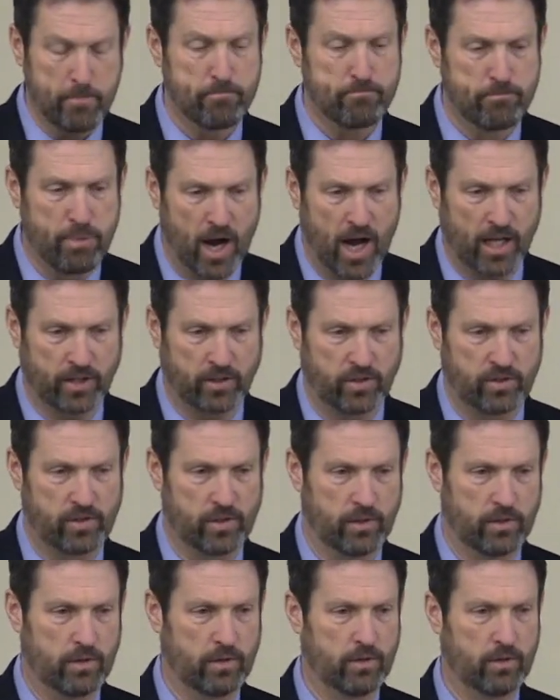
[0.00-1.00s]
But
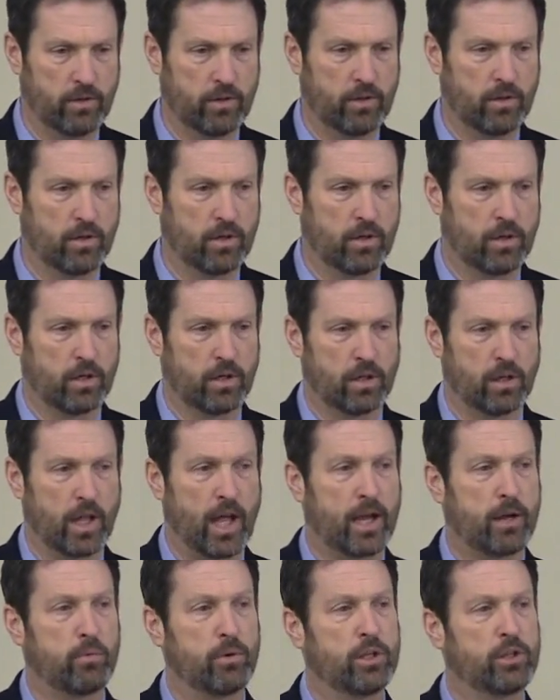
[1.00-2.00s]

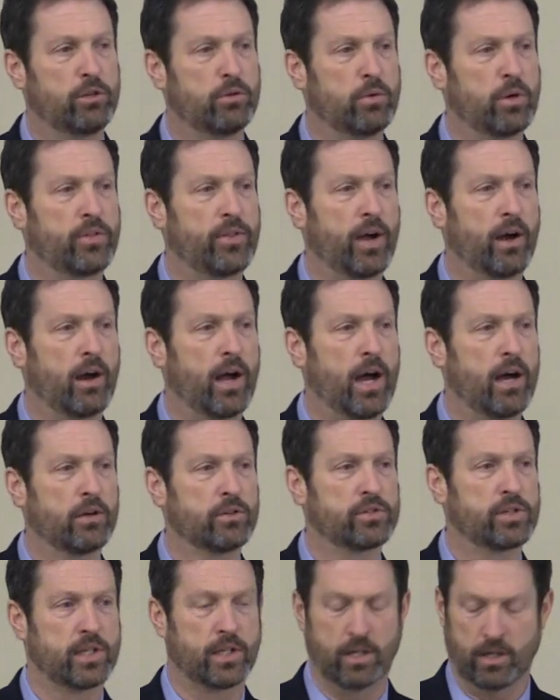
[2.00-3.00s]
like we do with our
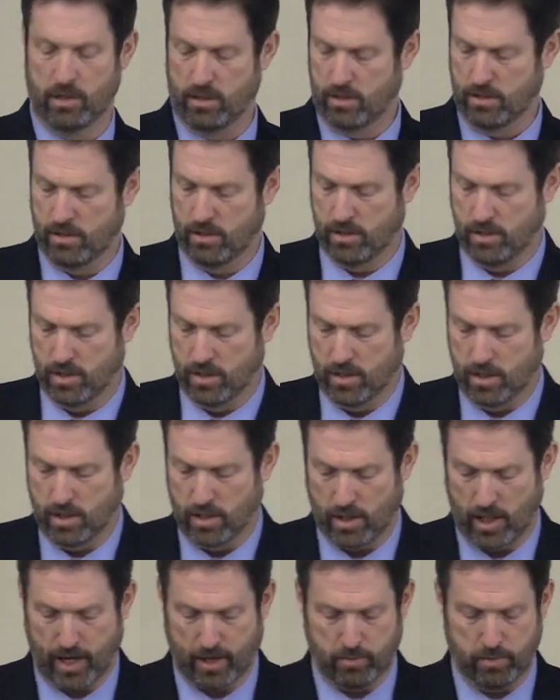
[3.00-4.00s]
housing,
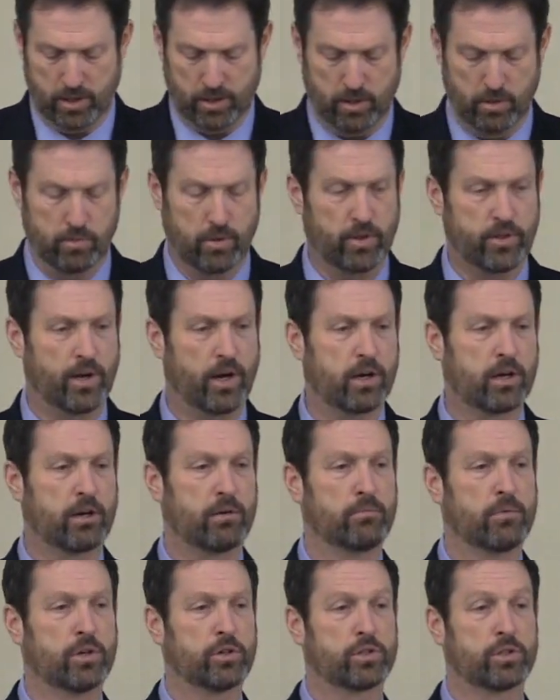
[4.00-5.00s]
like we do with our
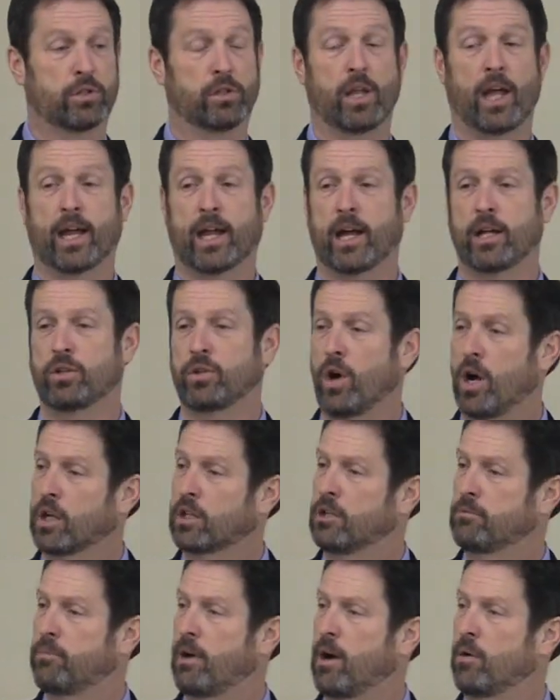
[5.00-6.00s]
commercial, like I
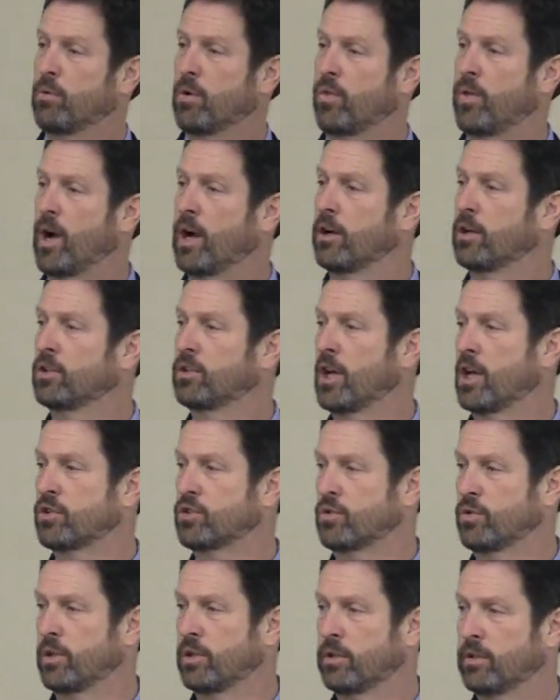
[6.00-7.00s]
talked about with our
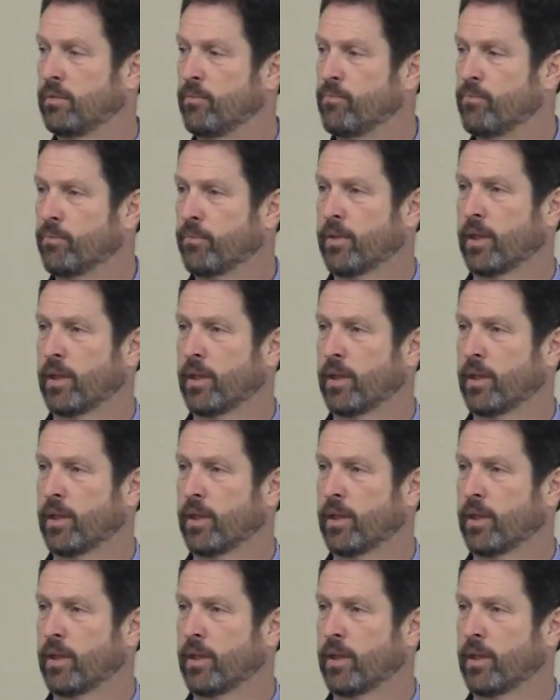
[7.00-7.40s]
industrial,